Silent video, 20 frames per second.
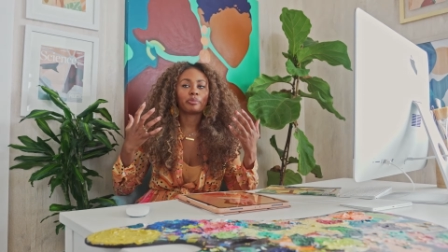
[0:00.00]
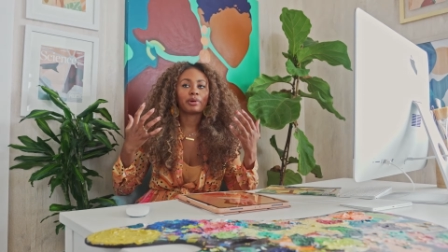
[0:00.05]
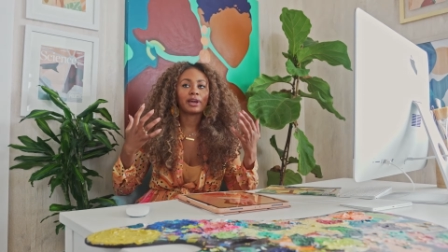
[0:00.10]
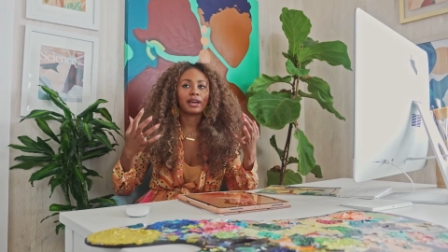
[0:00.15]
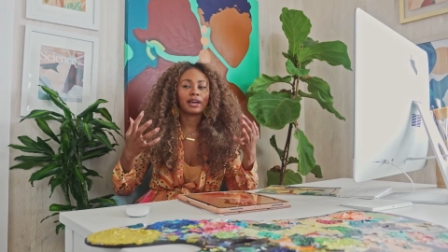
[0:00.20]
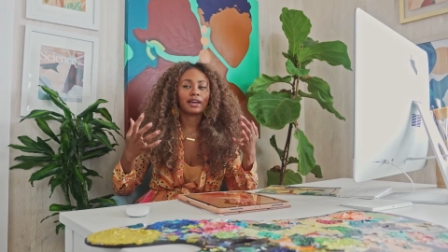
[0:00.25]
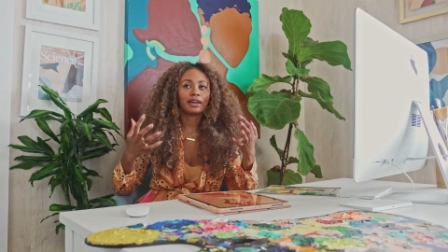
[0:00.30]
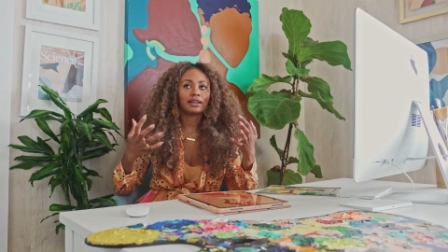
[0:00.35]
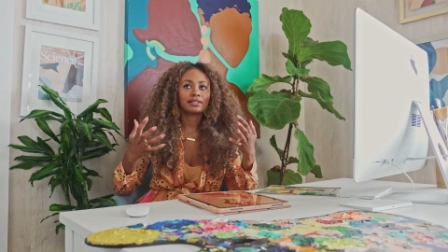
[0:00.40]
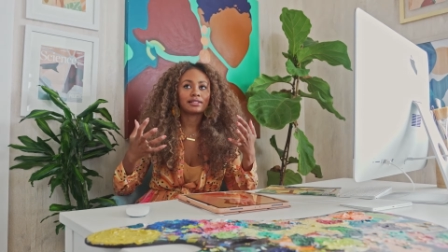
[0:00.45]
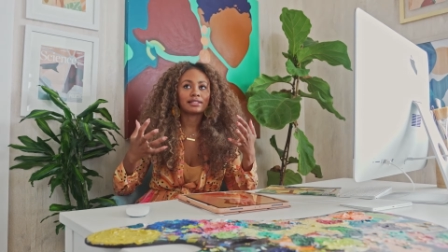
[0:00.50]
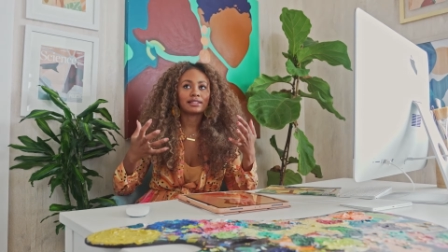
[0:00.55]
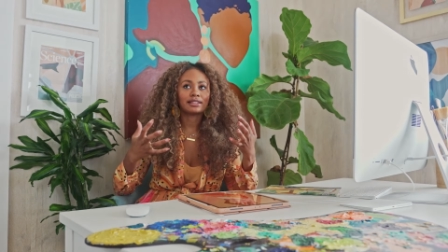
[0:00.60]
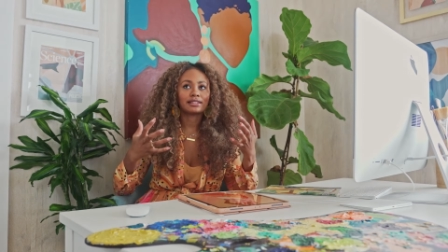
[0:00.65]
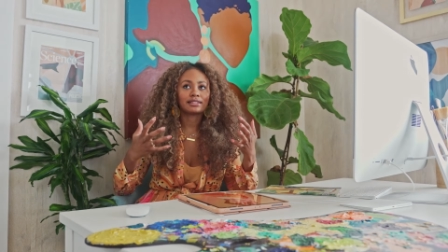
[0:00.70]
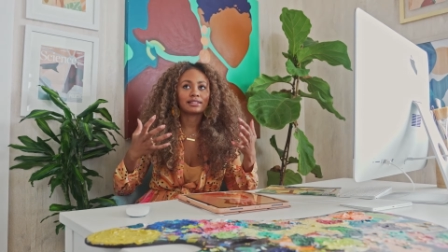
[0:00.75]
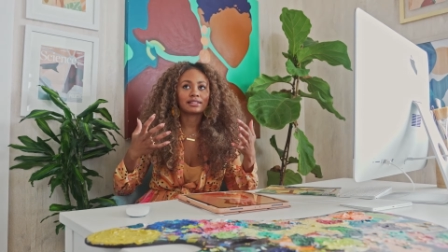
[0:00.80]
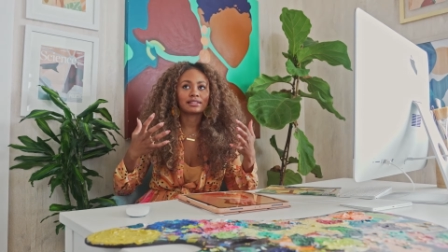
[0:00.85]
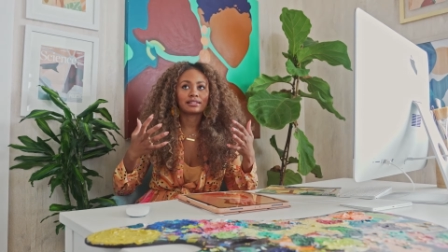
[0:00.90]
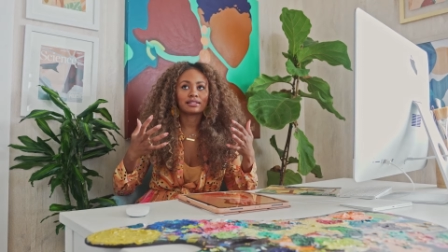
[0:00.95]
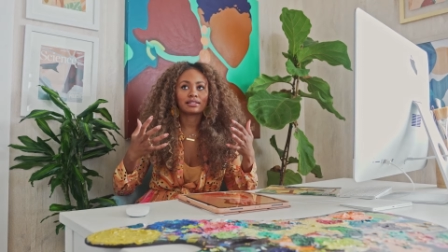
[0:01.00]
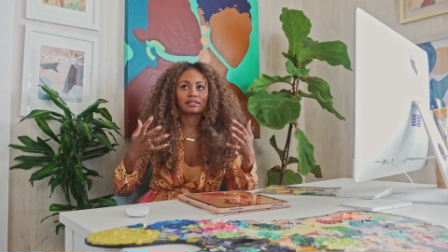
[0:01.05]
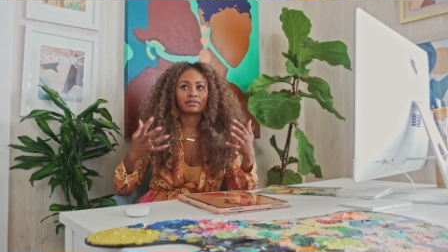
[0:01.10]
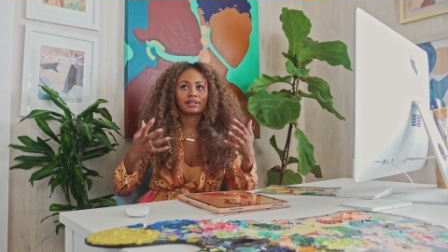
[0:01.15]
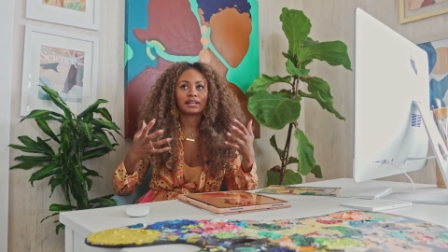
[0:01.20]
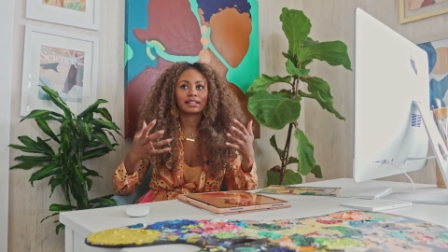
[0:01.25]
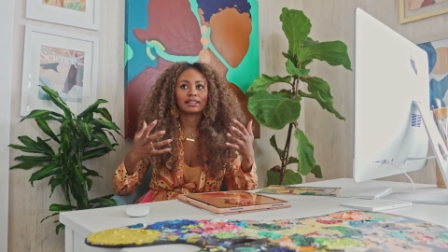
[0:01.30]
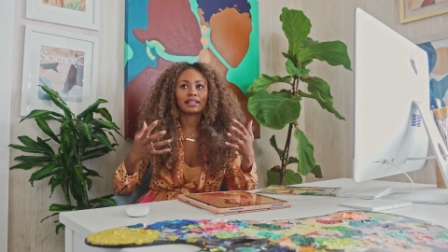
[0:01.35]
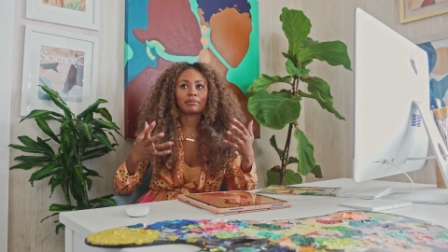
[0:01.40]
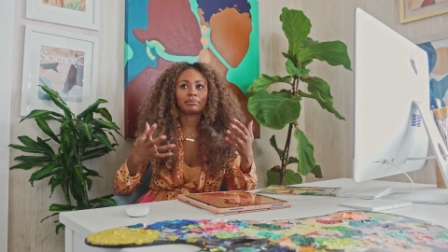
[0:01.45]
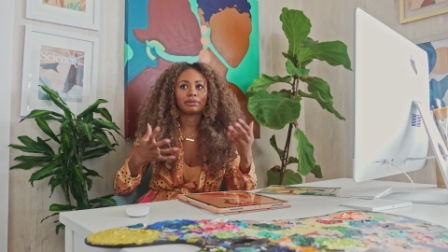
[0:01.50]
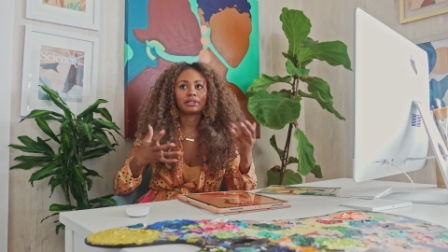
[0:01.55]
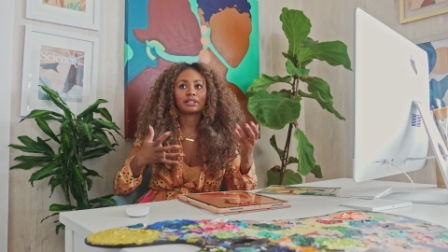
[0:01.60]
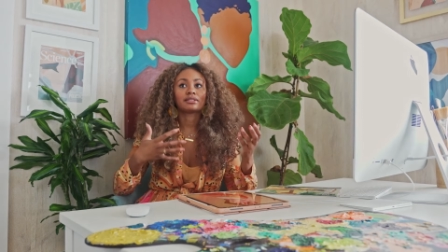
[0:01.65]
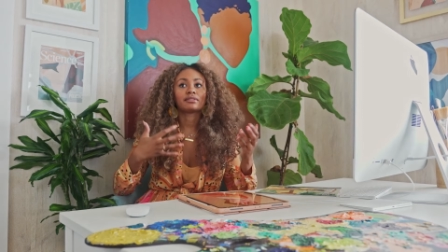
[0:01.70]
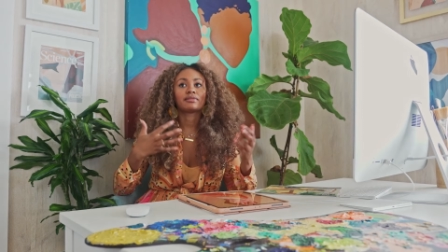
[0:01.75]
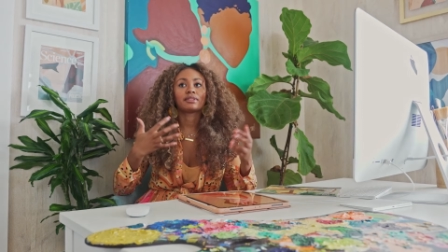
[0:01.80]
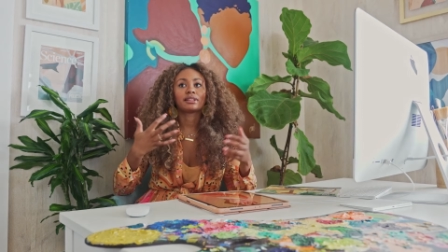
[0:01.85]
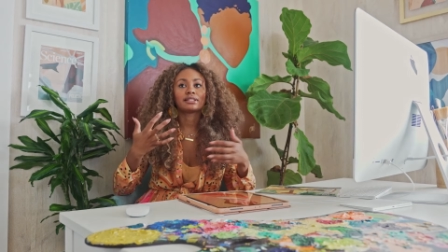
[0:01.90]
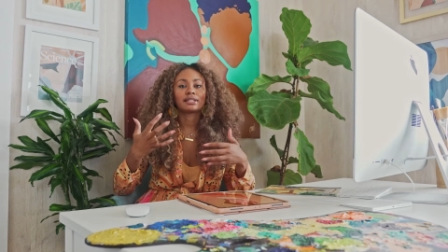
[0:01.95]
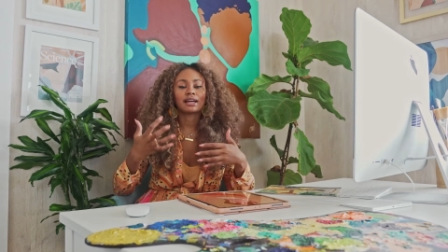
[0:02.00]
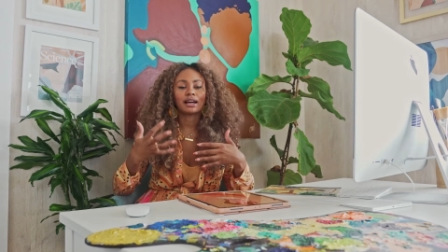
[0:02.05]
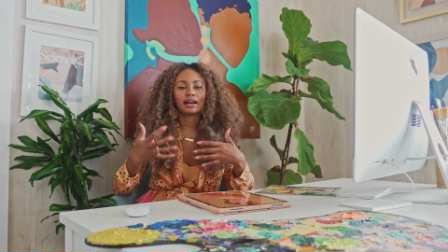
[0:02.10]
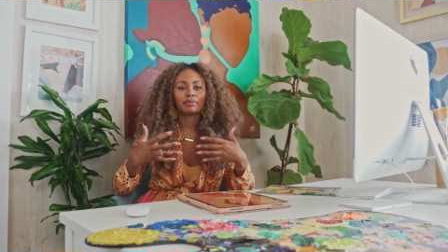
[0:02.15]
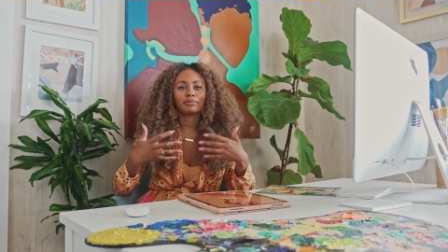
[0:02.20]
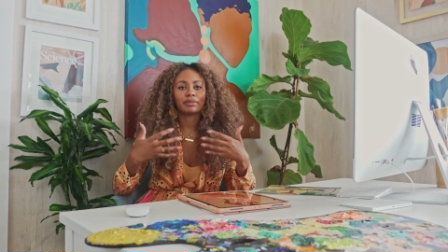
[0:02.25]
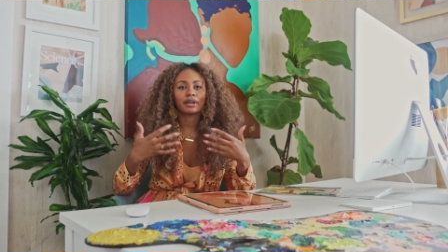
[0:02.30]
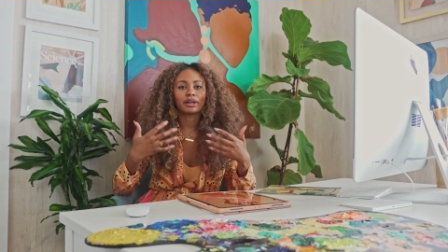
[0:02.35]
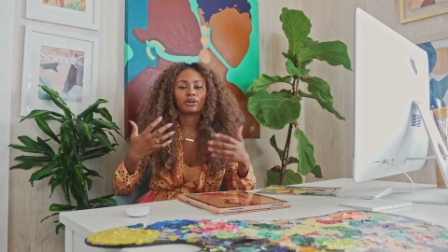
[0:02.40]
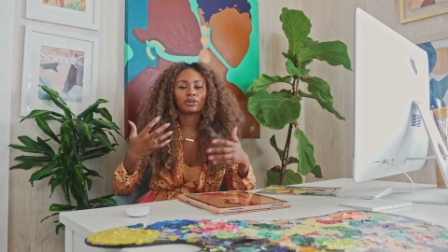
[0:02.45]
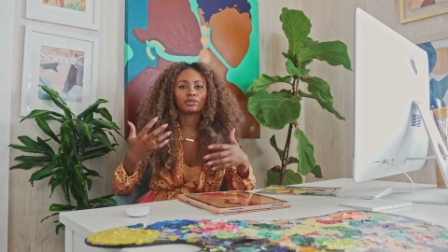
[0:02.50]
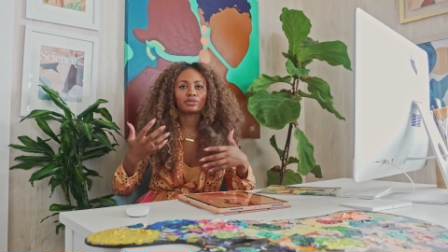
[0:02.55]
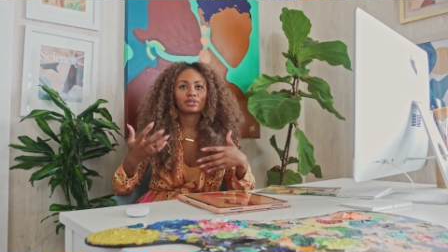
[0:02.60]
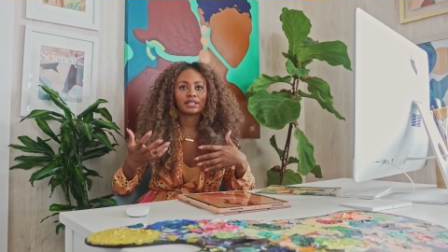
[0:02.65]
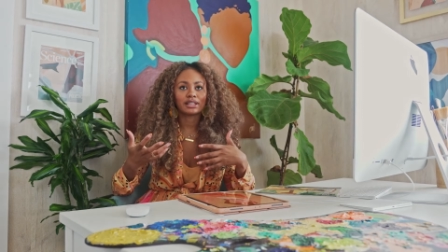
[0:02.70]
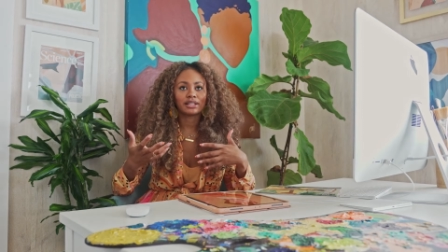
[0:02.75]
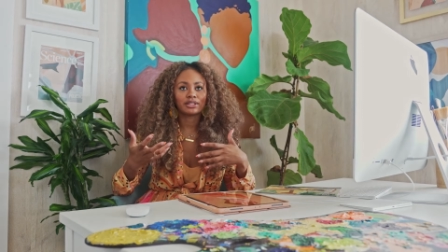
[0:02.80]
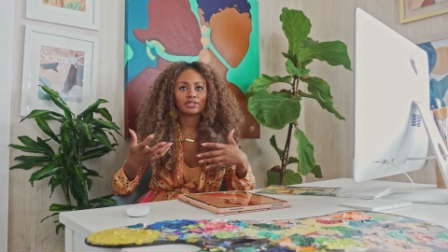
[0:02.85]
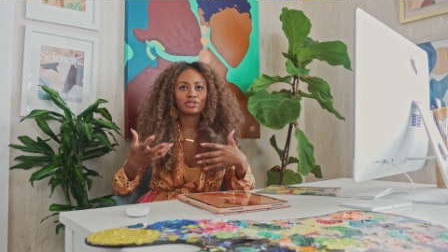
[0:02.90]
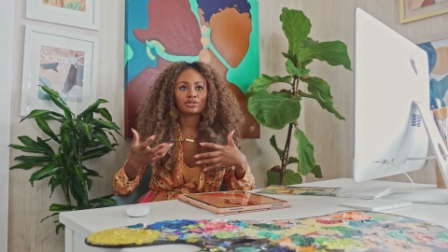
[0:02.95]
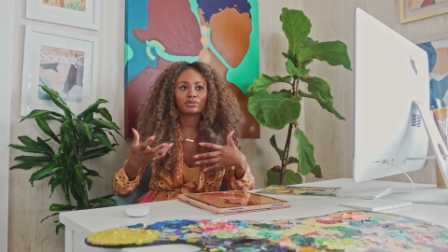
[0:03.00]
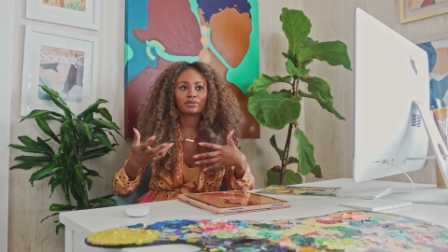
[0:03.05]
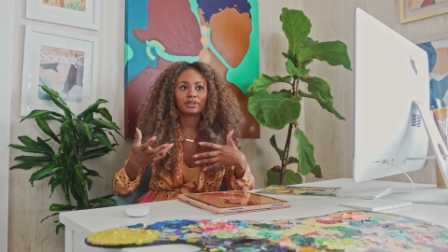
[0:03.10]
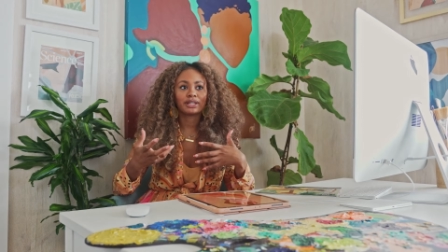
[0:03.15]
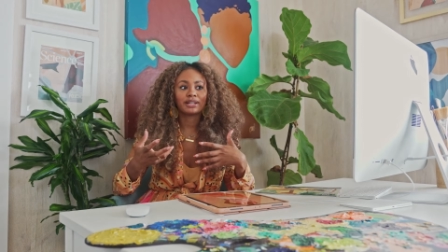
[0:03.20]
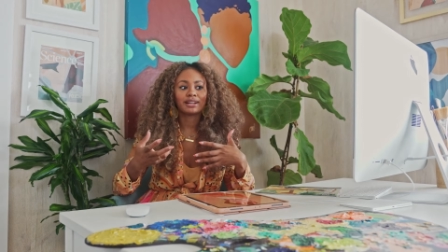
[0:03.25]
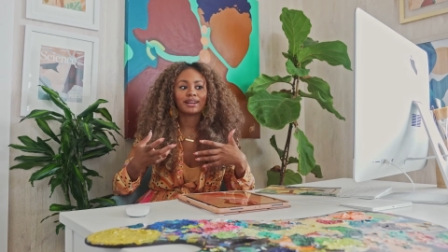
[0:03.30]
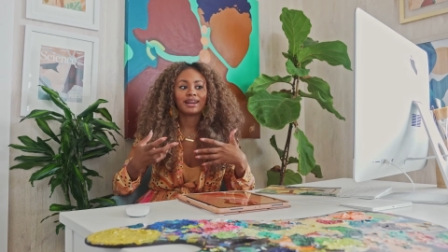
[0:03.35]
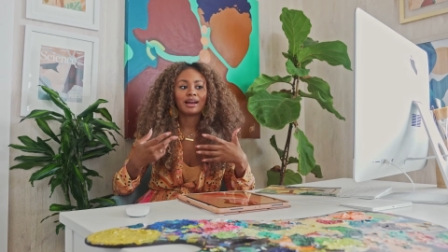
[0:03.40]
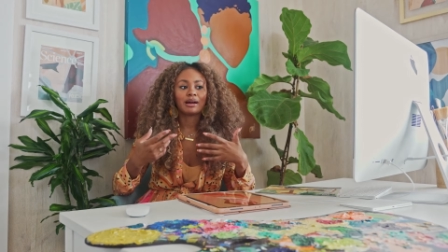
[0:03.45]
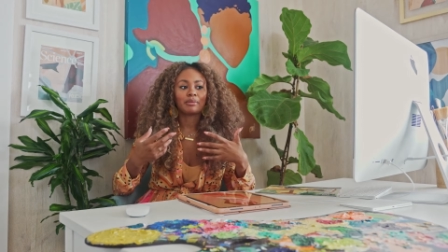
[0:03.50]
paintings and stuff like that because of the time that goes into it.